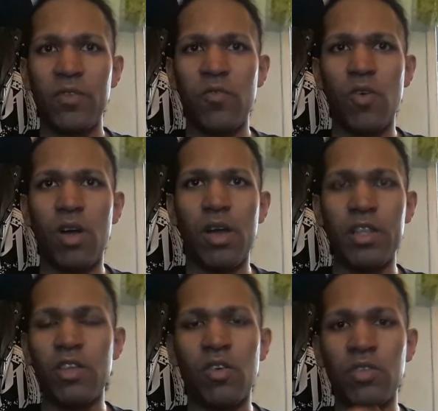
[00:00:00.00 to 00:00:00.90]
for uh,
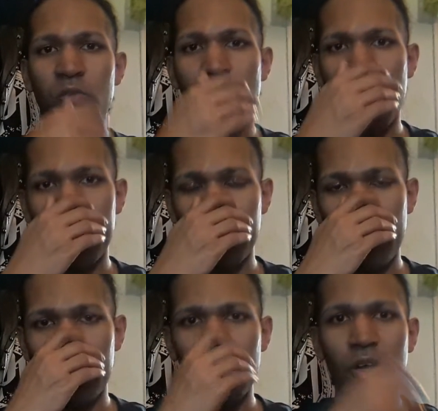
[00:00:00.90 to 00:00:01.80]
and then the whole thing will uh, get have to
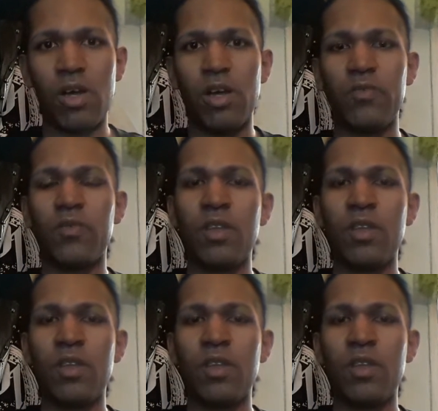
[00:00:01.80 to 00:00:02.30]
wait to uh